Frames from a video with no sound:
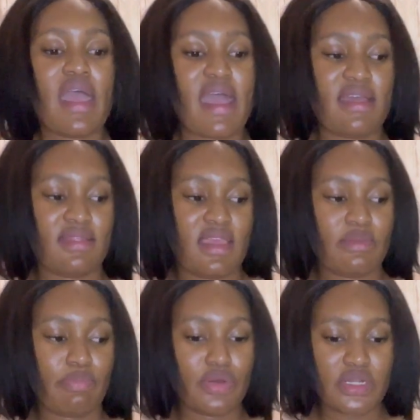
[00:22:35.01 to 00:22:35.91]
and then
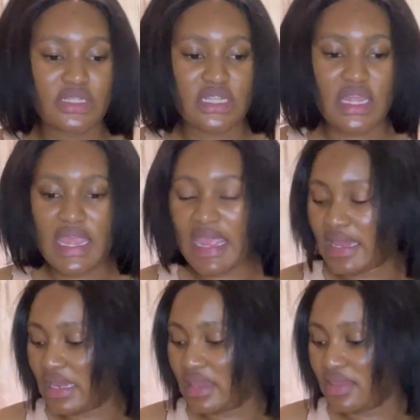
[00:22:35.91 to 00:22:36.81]
put it
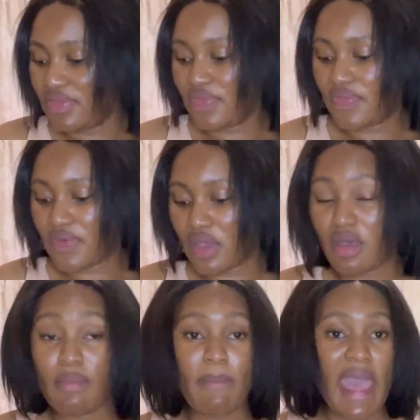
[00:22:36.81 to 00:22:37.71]
in
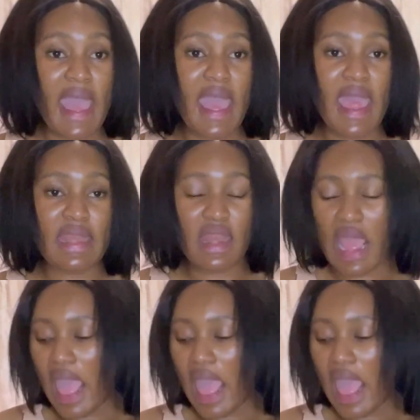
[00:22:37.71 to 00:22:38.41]
the pan.